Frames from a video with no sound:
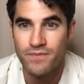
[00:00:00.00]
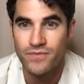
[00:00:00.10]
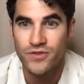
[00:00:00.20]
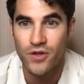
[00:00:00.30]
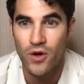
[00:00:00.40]

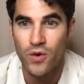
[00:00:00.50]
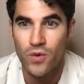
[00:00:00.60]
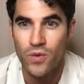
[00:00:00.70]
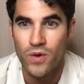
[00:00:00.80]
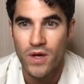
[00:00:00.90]

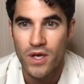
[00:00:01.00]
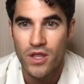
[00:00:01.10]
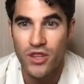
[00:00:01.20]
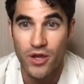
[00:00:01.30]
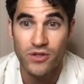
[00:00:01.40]
So
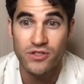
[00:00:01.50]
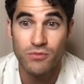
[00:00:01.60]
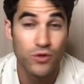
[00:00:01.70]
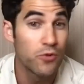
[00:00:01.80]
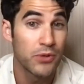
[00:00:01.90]
there are
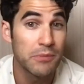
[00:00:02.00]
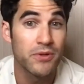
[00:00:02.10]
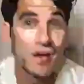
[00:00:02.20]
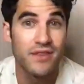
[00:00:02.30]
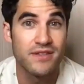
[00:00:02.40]
some cool
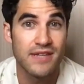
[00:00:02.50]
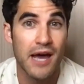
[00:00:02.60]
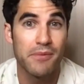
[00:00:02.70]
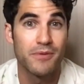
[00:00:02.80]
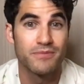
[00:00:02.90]
people on this
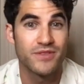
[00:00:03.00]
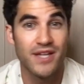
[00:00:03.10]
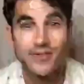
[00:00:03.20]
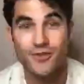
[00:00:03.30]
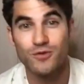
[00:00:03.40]
album.
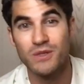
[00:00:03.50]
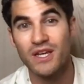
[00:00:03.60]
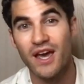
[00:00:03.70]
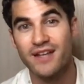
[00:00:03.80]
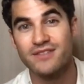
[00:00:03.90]
It's not just
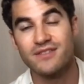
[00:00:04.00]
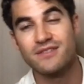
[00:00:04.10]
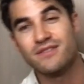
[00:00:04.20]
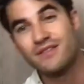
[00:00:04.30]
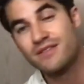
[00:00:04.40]
me,
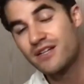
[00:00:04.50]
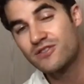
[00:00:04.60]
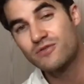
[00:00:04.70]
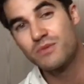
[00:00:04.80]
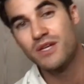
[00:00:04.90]
guys. Not
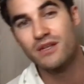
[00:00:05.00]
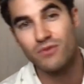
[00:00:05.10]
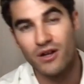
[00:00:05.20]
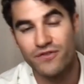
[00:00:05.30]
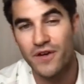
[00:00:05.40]
just me and
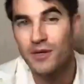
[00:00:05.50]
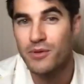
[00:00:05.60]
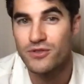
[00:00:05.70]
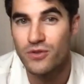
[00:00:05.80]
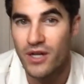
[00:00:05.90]
Ron Fair and a
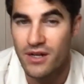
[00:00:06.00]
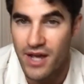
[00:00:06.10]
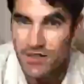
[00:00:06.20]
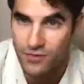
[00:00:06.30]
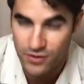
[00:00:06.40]
bunch of great
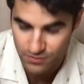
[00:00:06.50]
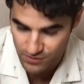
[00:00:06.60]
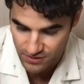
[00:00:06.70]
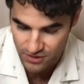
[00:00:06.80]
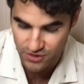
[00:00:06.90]
Nashville
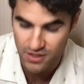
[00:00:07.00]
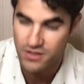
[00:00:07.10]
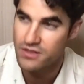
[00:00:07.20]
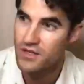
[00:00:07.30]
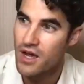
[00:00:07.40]

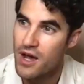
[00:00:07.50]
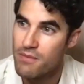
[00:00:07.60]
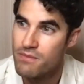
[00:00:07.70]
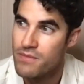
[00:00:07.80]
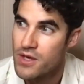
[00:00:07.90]
musicians.
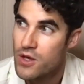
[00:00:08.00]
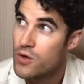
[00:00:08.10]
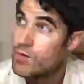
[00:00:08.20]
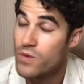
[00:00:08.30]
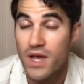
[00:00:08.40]

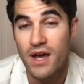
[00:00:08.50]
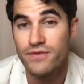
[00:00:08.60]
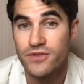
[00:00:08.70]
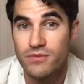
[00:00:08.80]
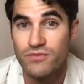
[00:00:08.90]
We
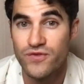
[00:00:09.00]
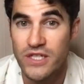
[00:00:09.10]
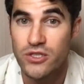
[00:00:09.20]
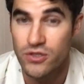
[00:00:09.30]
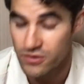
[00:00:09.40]
have some
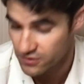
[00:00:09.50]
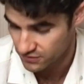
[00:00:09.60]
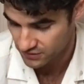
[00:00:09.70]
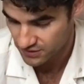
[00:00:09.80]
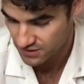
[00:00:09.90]

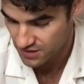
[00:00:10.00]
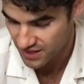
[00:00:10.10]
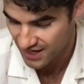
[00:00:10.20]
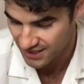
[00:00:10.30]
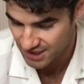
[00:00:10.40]
features
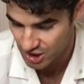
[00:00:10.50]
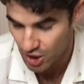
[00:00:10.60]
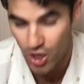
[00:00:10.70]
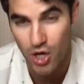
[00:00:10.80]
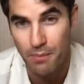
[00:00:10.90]
that
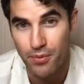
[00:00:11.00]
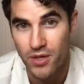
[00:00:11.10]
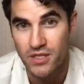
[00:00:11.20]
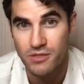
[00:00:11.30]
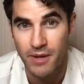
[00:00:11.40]
are
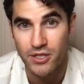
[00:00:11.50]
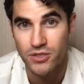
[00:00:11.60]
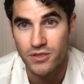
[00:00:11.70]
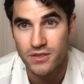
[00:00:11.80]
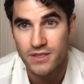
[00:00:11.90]
pretty special.